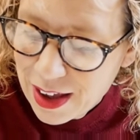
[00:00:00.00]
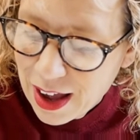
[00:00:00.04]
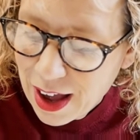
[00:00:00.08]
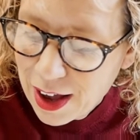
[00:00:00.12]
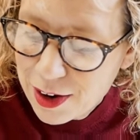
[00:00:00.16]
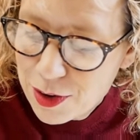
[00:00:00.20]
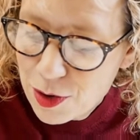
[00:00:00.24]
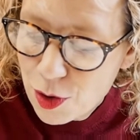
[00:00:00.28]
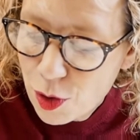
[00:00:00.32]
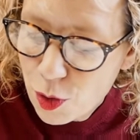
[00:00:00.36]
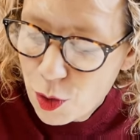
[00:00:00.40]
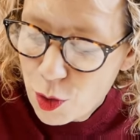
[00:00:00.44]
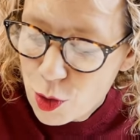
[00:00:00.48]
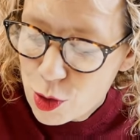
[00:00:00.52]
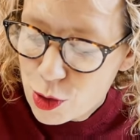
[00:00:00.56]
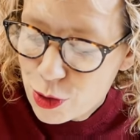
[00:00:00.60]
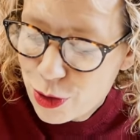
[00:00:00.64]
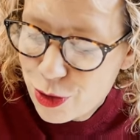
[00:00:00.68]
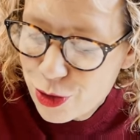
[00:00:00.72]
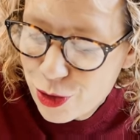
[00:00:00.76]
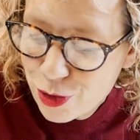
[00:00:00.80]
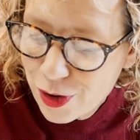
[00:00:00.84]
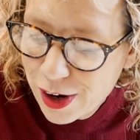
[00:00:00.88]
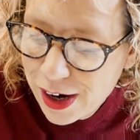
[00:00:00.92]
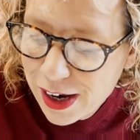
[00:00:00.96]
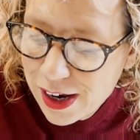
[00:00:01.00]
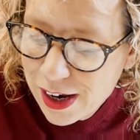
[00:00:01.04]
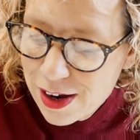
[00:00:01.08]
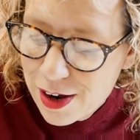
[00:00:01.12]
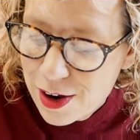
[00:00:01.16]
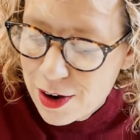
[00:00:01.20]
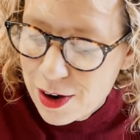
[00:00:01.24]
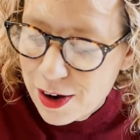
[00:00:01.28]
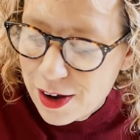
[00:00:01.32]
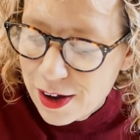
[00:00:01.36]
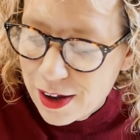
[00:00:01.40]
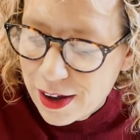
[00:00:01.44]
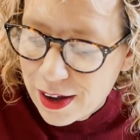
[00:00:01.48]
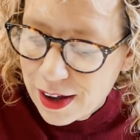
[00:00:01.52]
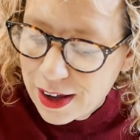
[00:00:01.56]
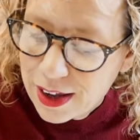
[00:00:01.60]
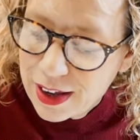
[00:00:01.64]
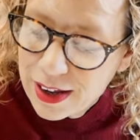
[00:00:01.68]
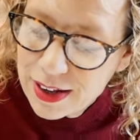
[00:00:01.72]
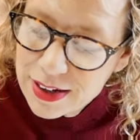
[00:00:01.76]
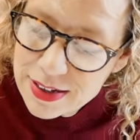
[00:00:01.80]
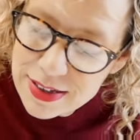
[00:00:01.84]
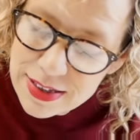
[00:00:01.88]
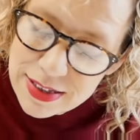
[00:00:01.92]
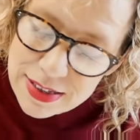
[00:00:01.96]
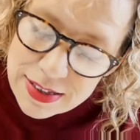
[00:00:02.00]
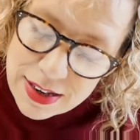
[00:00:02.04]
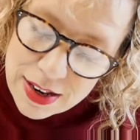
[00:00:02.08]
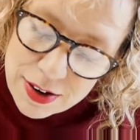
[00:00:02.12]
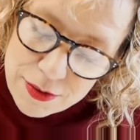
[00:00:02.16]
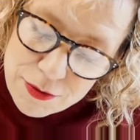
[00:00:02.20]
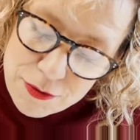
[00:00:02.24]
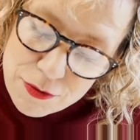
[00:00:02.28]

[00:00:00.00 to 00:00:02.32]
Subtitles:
And Audrey is